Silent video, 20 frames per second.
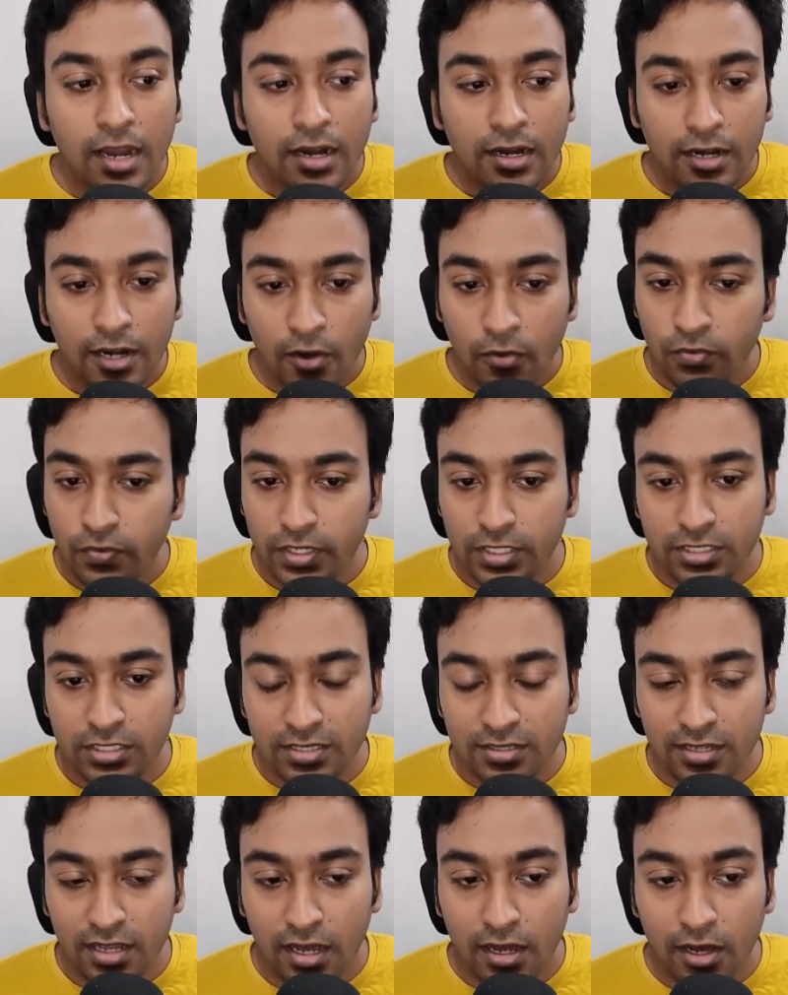now we just
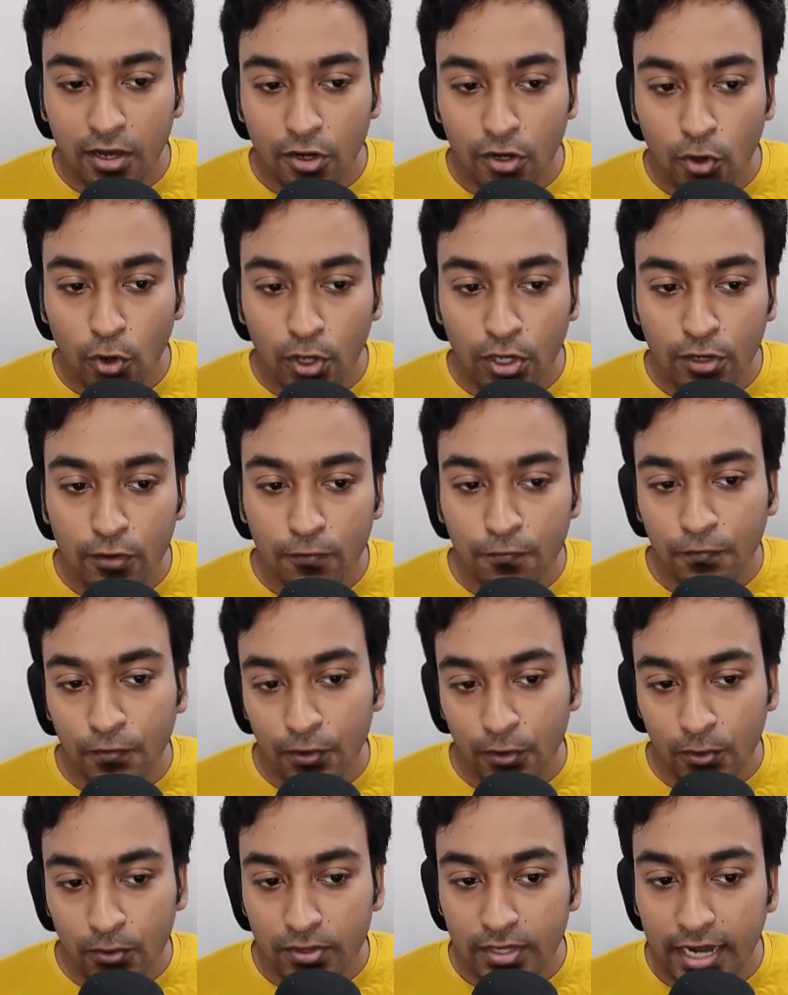are going to follow
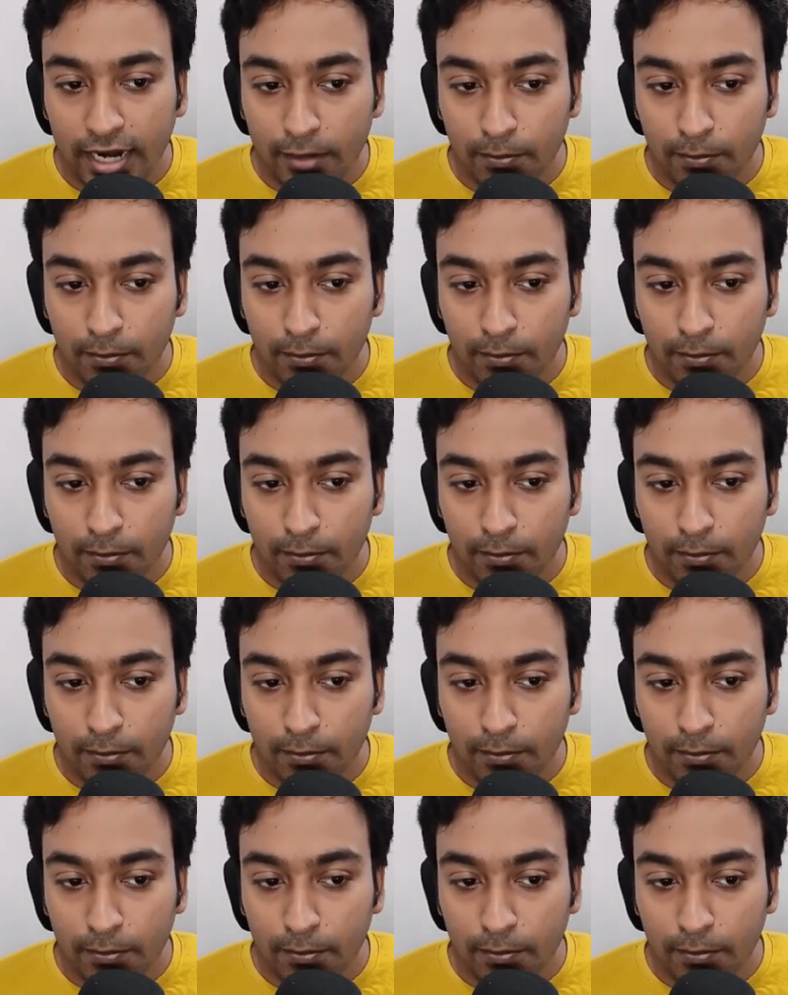that